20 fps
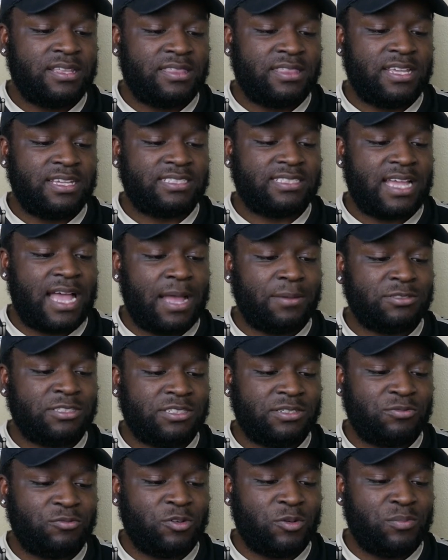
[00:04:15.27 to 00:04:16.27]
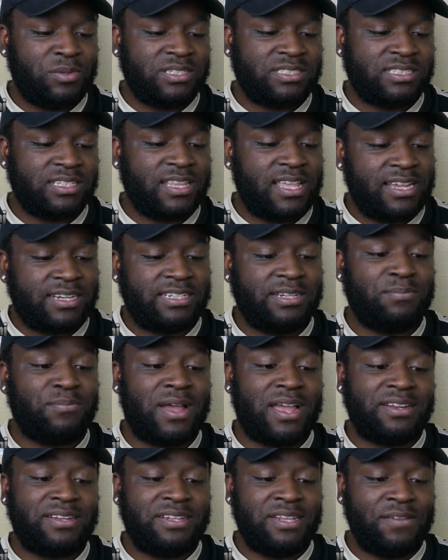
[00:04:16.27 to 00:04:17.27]
this option will be selected
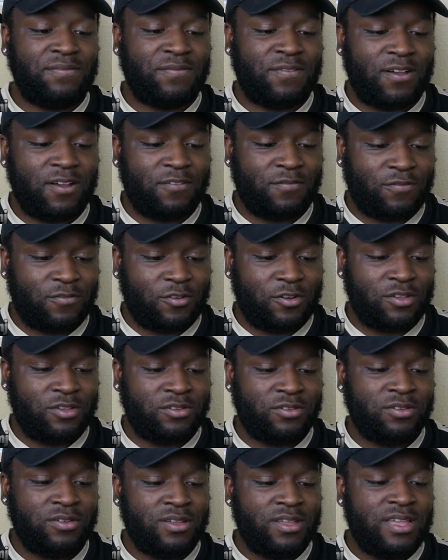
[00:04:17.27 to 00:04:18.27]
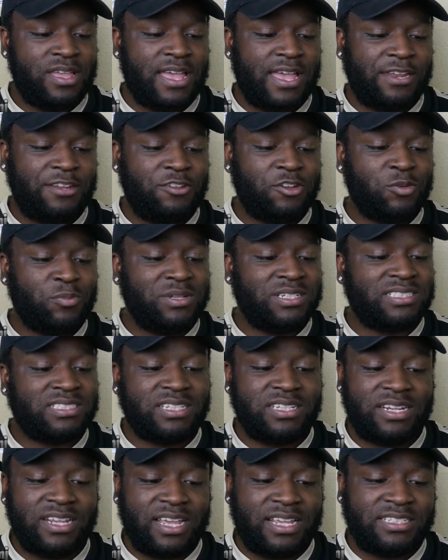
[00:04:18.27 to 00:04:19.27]
by default for you and you'll be
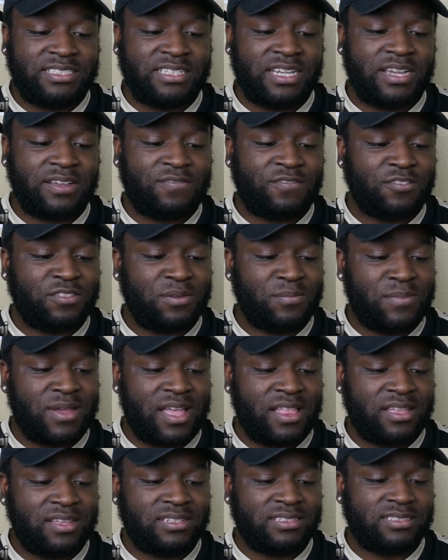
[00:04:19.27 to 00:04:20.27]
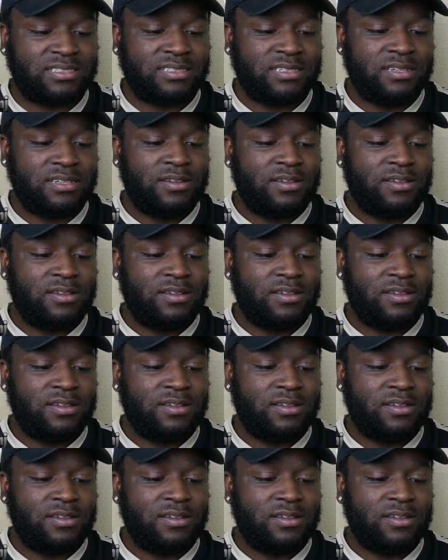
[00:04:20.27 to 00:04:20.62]
sent a check for the balance